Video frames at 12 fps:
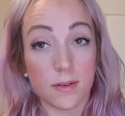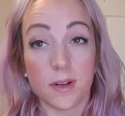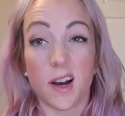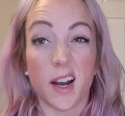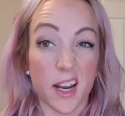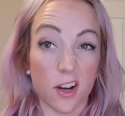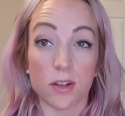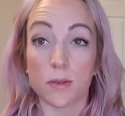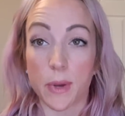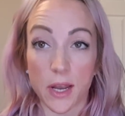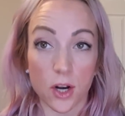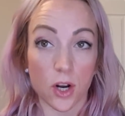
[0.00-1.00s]
Higher is
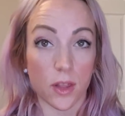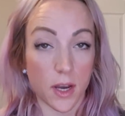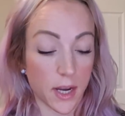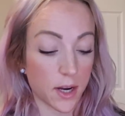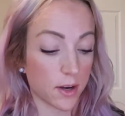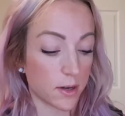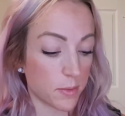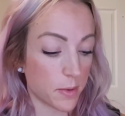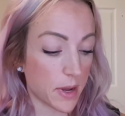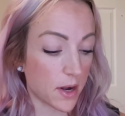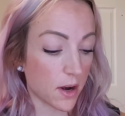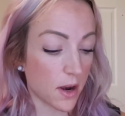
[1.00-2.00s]
better, the higher end would be
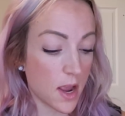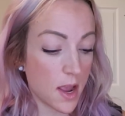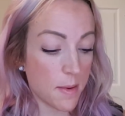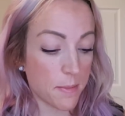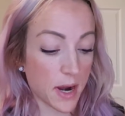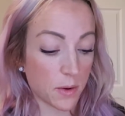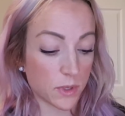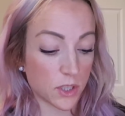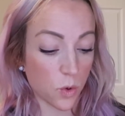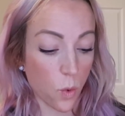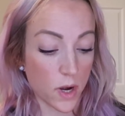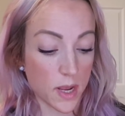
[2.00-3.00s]
better. Mine was
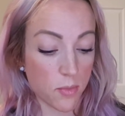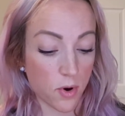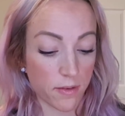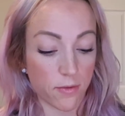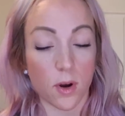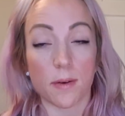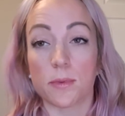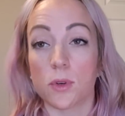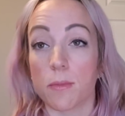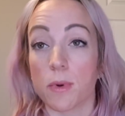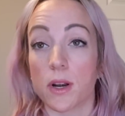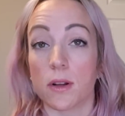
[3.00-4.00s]
20.4, so
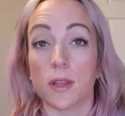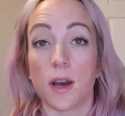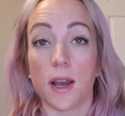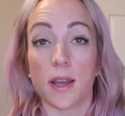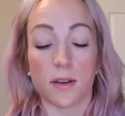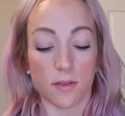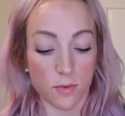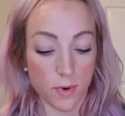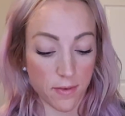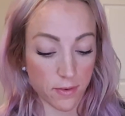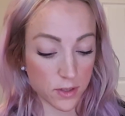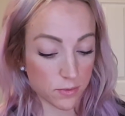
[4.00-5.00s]
I'm right on the high end of the
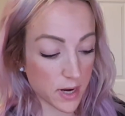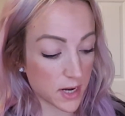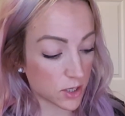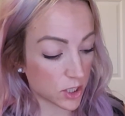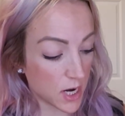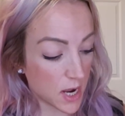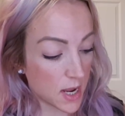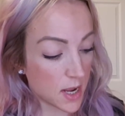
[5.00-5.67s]
reference range.